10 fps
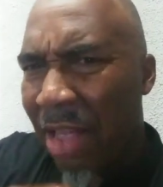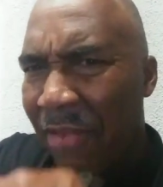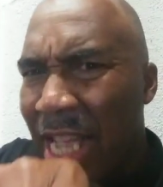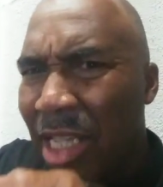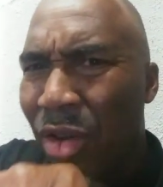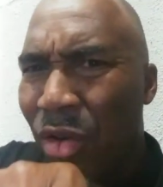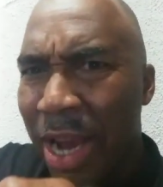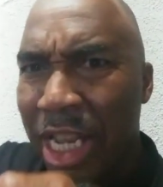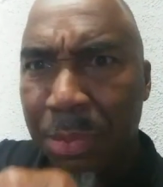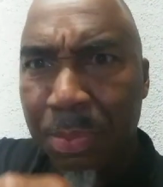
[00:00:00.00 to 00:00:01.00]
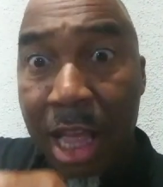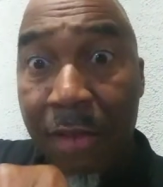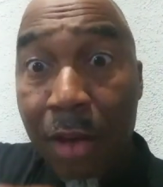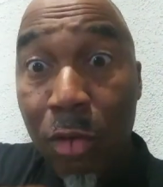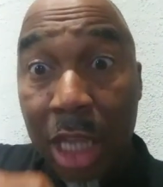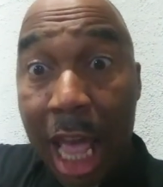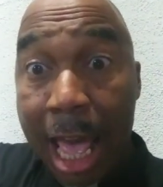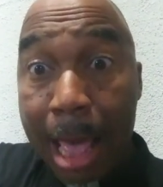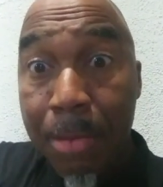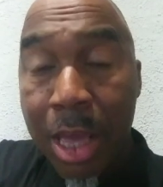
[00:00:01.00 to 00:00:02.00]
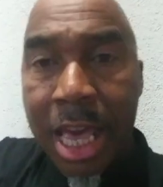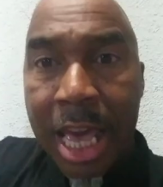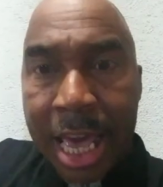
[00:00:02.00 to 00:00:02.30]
And if he's the greatest player of all time,